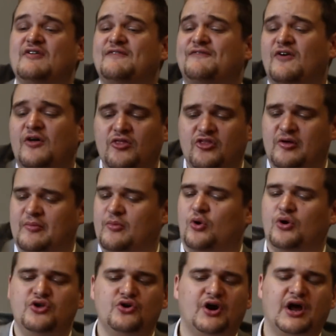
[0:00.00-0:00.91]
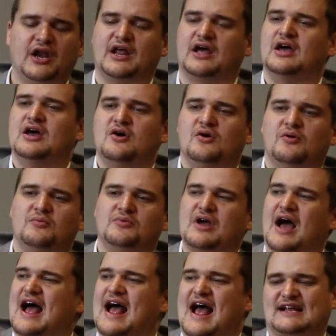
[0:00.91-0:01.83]
refund them, or you're gonna
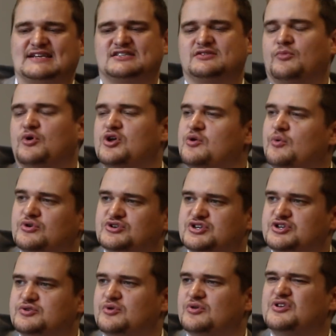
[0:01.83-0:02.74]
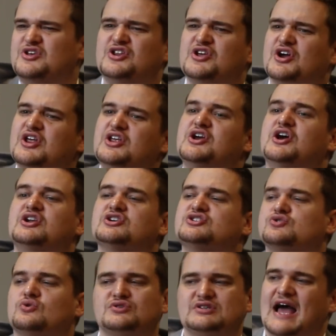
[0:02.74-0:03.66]
ask them what you want to do. You're gonna
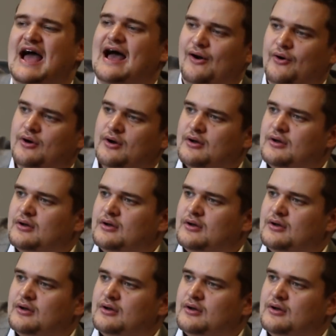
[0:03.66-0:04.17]
sort it out.